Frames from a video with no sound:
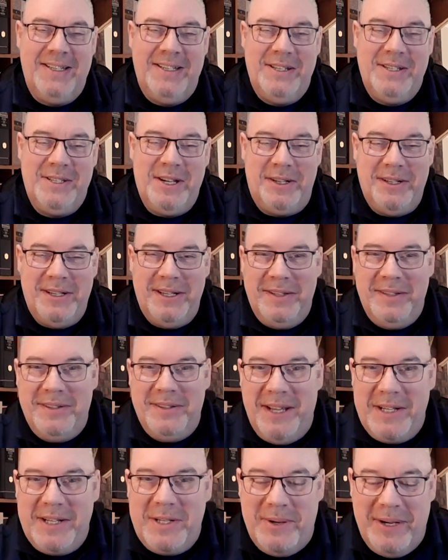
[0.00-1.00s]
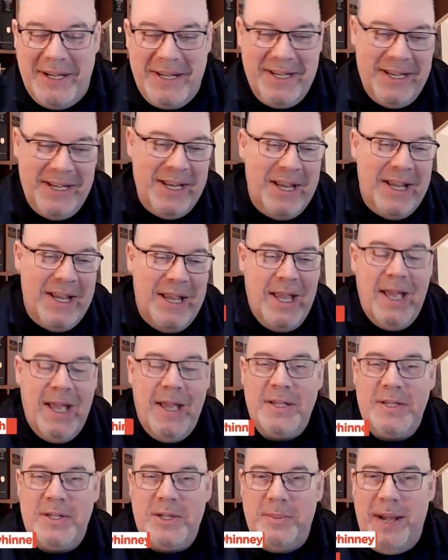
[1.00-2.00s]
Certainly. Thanks, Rick.
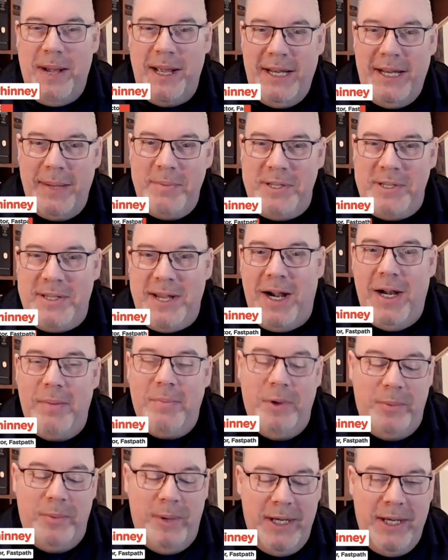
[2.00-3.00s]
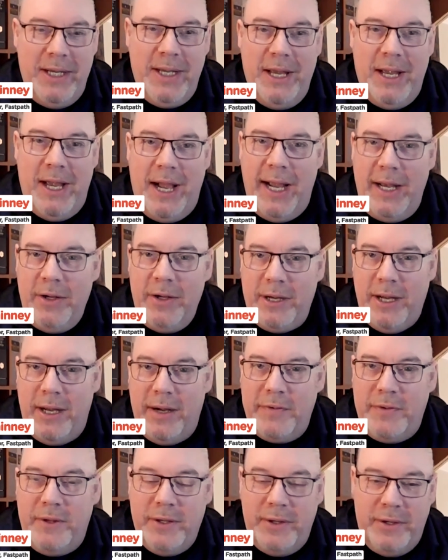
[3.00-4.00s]
So my name's Darren Mawhinney. I look
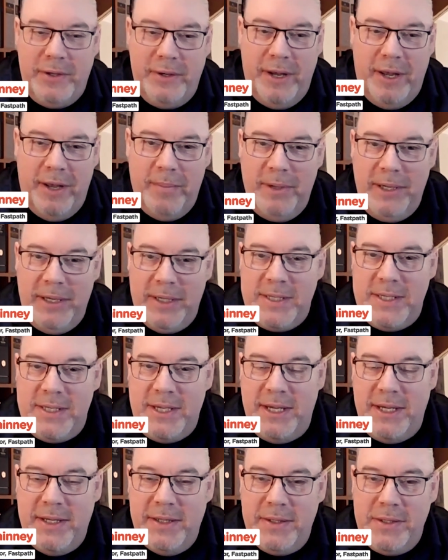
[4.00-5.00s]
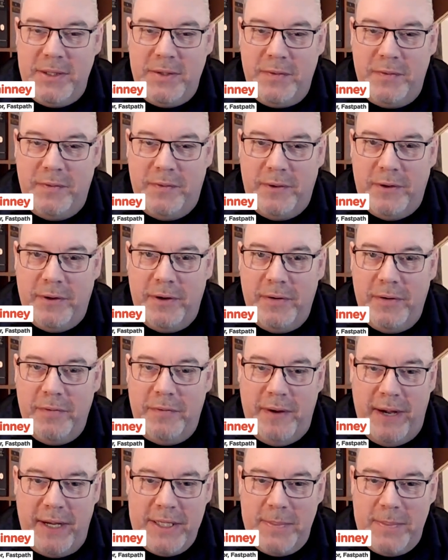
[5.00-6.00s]
after EMEA sales for
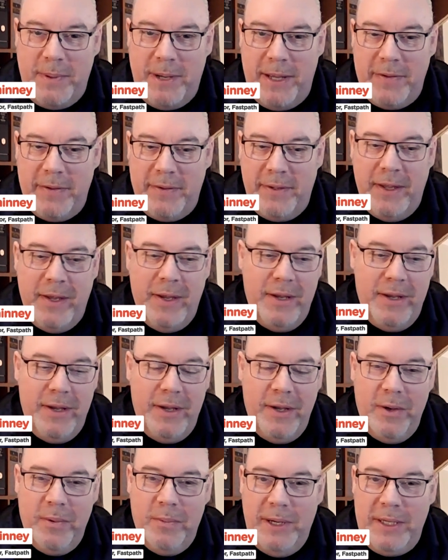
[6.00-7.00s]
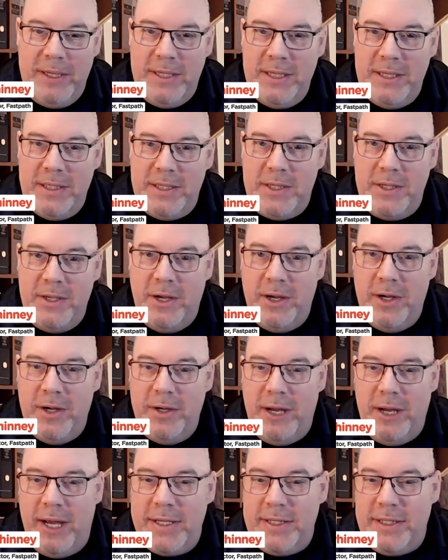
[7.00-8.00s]
Fastpath, which is now
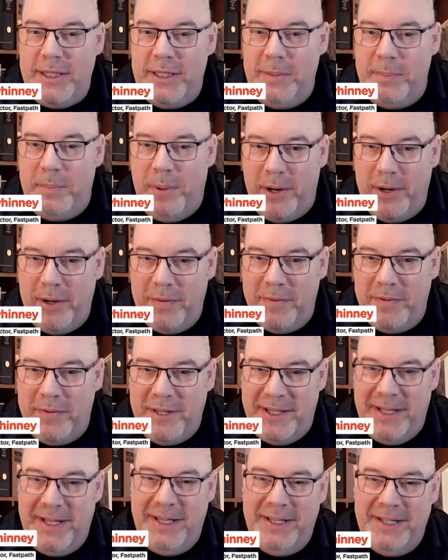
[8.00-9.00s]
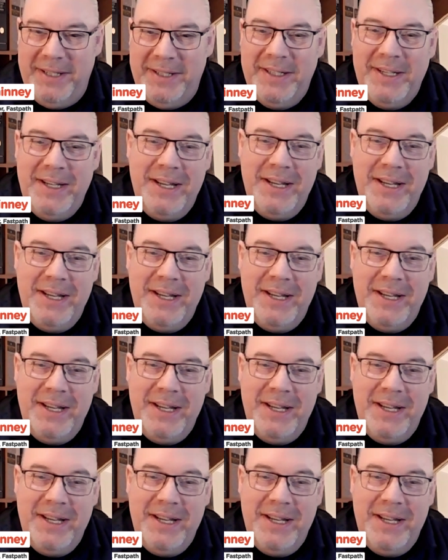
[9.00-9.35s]
actually part of Delinea.